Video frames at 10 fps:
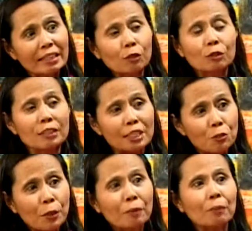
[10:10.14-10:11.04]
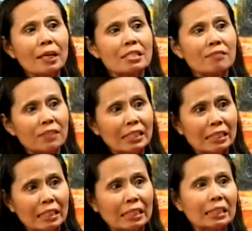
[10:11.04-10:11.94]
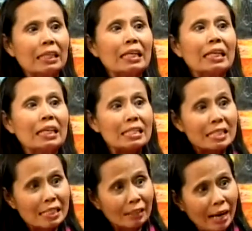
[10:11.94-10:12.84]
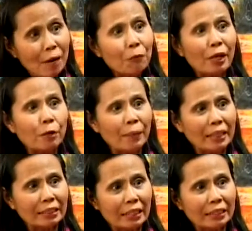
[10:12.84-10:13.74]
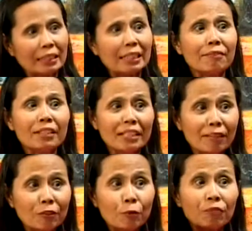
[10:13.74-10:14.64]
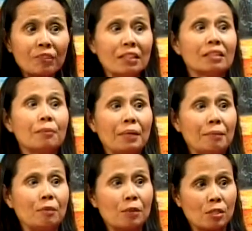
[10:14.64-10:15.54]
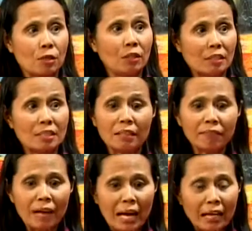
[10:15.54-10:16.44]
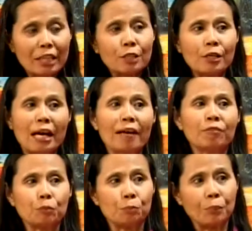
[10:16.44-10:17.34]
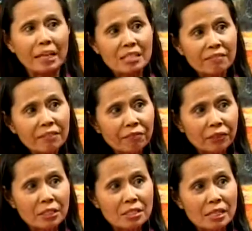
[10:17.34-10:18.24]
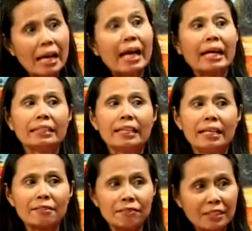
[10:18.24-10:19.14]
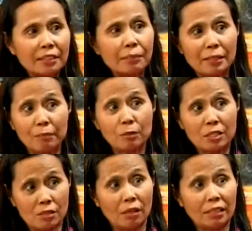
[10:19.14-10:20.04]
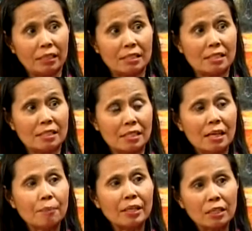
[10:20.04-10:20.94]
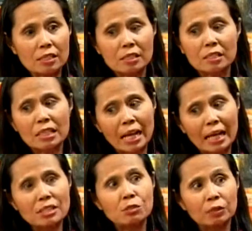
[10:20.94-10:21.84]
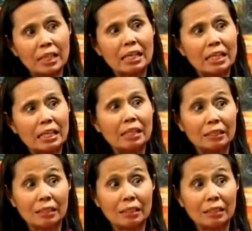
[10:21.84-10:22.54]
continuing breastfeeding is now recommended even if you feed the baby with solids. In fact, you have to breastfeed first and then feed the baby with solids because he has to take in,